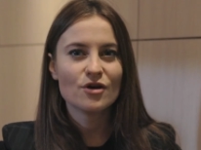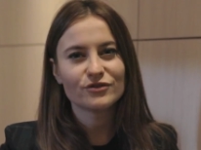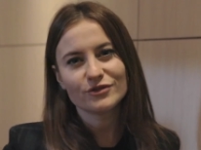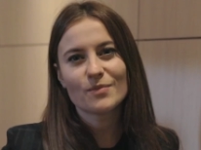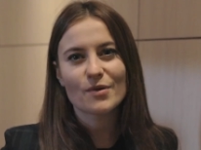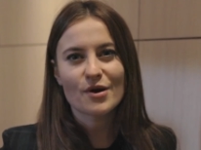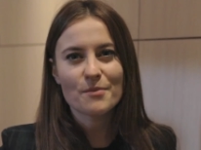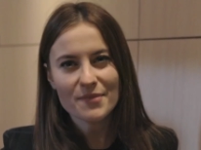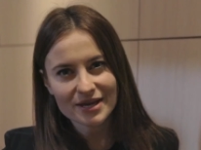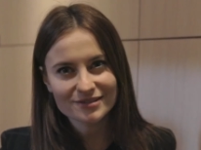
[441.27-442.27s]
super
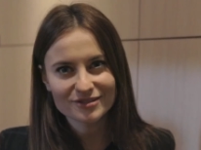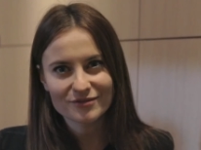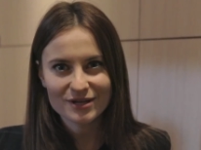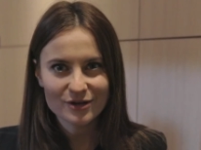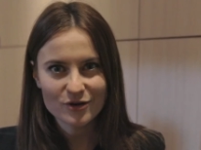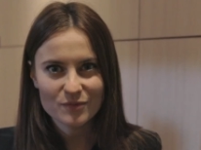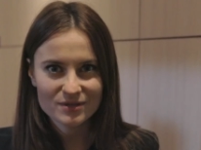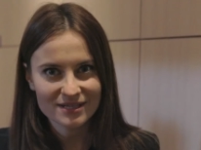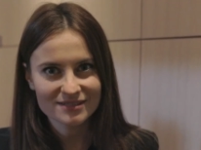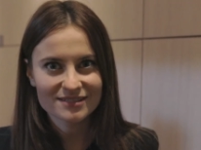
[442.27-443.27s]
amazing radio
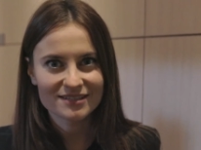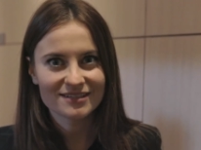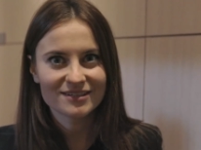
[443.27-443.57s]
presenter,